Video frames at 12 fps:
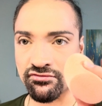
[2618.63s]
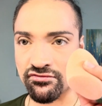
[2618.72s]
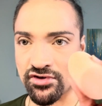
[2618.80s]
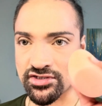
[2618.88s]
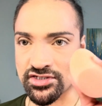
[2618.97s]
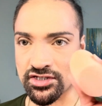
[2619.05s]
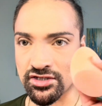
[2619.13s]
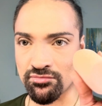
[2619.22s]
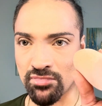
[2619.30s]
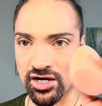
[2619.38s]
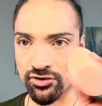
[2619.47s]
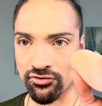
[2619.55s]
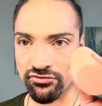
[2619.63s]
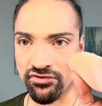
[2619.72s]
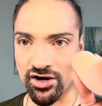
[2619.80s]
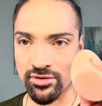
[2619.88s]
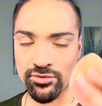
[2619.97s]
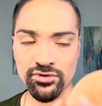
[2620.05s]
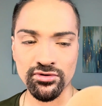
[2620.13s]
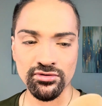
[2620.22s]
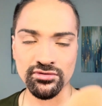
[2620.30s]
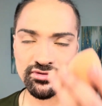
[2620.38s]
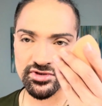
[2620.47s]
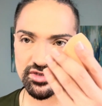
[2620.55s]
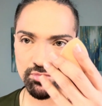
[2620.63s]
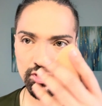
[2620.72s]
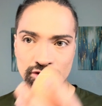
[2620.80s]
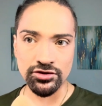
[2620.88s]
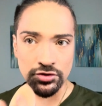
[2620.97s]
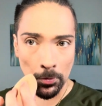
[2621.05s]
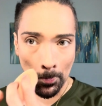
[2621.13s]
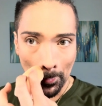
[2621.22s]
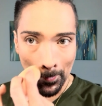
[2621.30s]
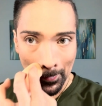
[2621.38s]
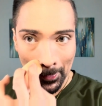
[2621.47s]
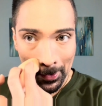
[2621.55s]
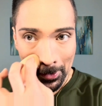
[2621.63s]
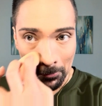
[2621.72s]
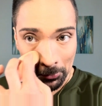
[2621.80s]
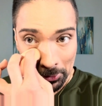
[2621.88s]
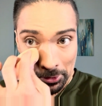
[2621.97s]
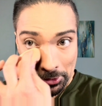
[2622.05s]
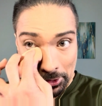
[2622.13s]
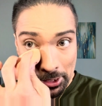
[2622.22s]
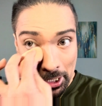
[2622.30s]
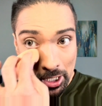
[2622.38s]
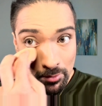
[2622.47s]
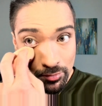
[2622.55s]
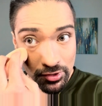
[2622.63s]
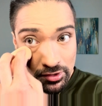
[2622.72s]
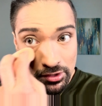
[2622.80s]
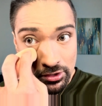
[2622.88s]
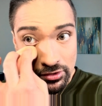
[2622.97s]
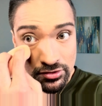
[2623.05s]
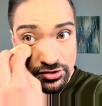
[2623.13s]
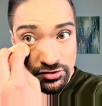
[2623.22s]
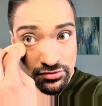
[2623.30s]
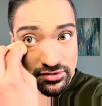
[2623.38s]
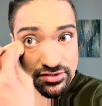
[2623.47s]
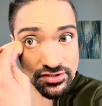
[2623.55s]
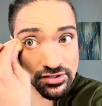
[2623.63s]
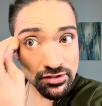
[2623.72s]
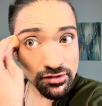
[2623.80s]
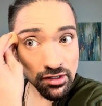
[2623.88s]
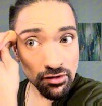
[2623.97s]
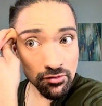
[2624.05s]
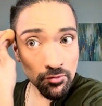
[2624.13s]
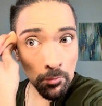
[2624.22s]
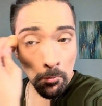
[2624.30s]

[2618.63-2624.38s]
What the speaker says: fuzzy microfiber sponge and we're going to tap it into the skin now.